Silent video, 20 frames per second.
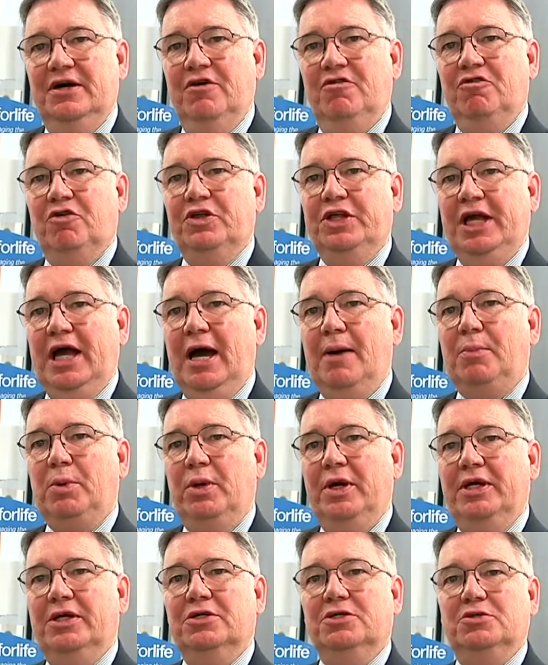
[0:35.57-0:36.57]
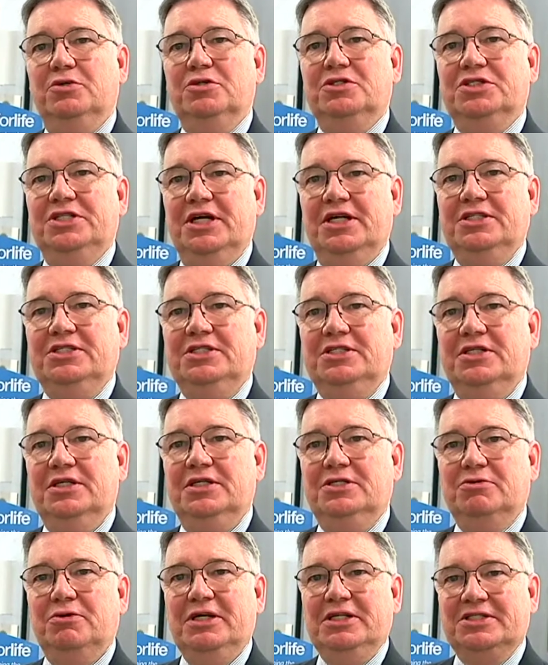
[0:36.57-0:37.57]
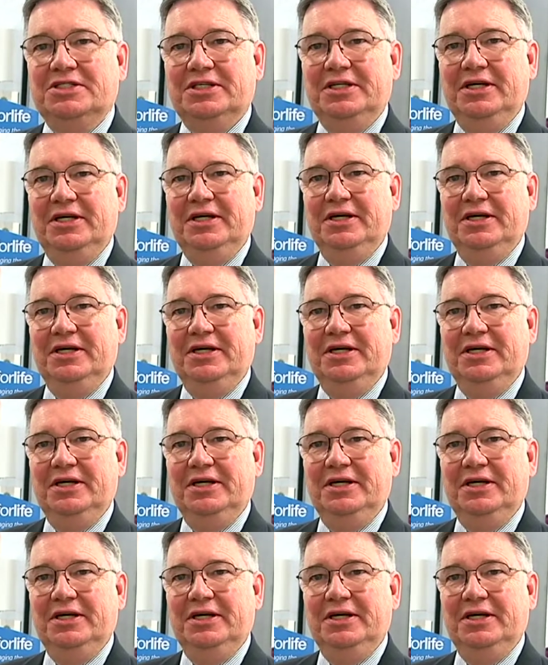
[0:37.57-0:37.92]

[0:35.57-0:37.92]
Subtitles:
for the operator to assess his risk